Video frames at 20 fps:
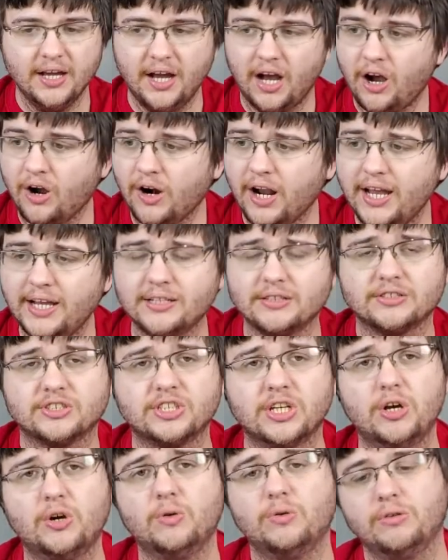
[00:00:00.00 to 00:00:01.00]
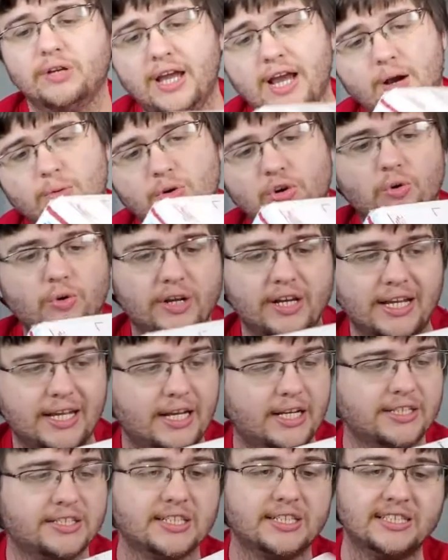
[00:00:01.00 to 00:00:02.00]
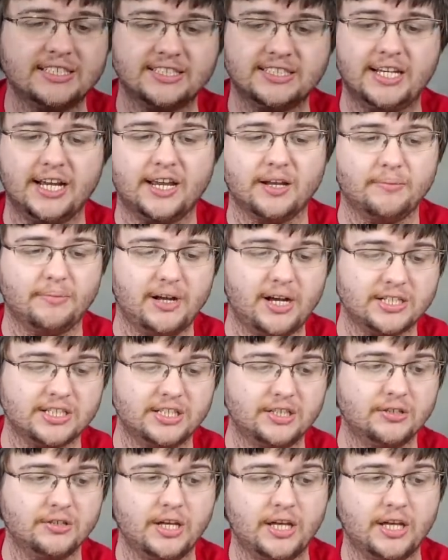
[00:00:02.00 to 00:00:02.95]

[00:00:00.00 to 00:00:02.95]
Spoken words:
All right, so now we're going to get into the second box here,